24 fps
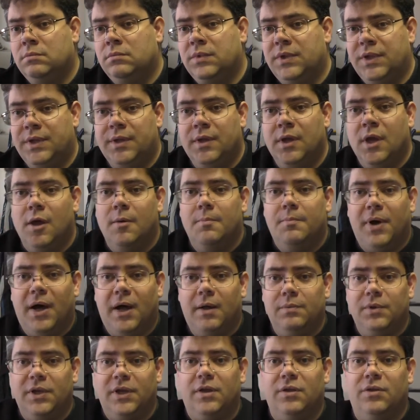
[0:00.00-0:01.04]
the
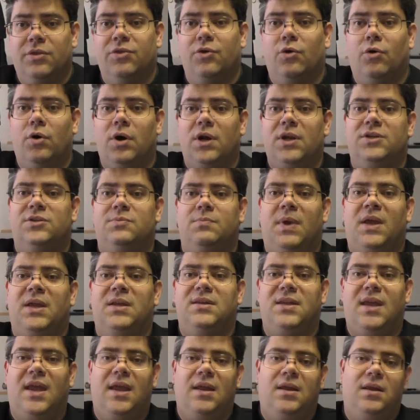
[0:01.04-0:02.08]
public authorities
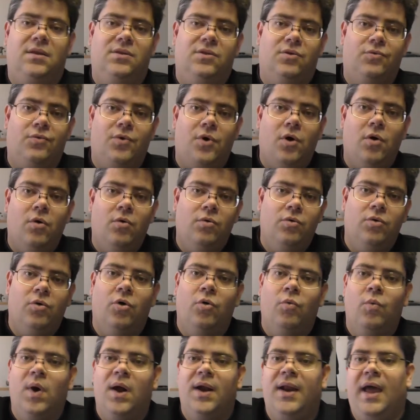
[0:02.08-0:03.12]
maintaining the road or
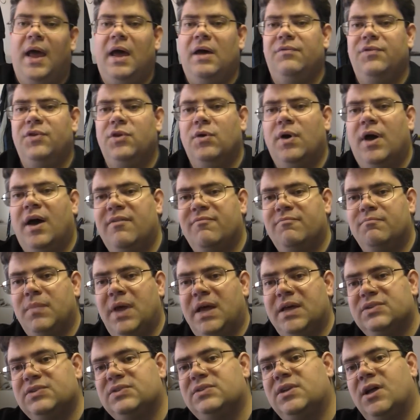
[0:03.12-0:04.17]
what have you have
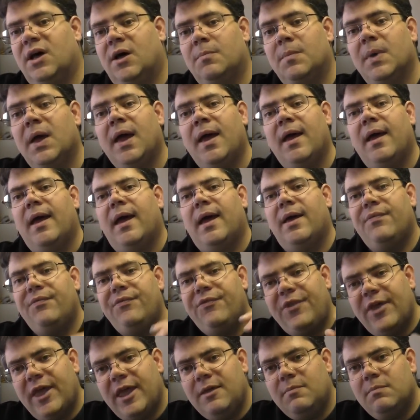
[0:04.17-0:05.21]
messed up, and
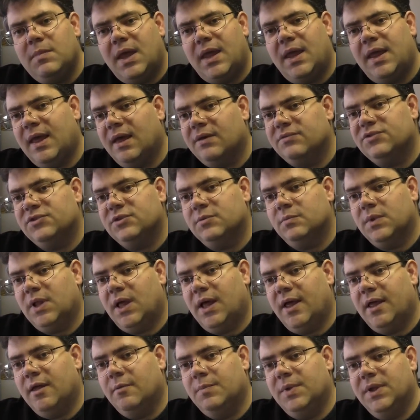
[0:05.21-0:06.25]
they may have some
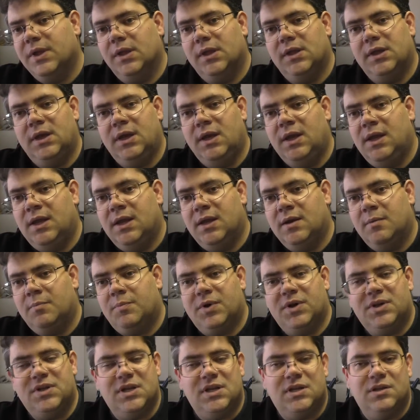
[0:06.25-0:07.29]
liability in a
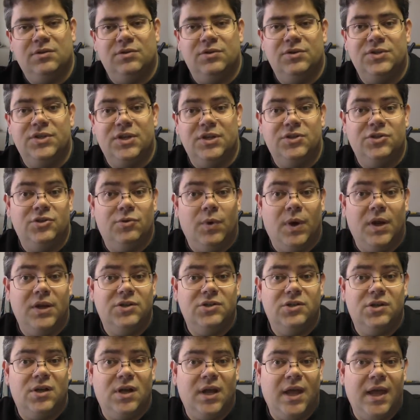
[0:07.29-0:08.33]
particular
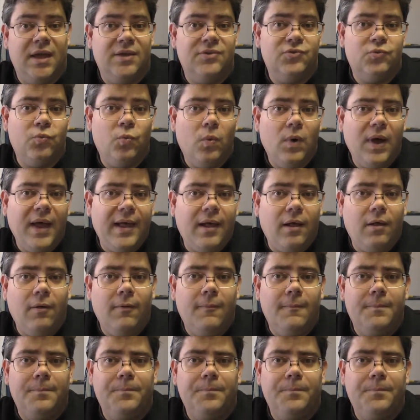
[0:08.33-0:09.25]
situation as well.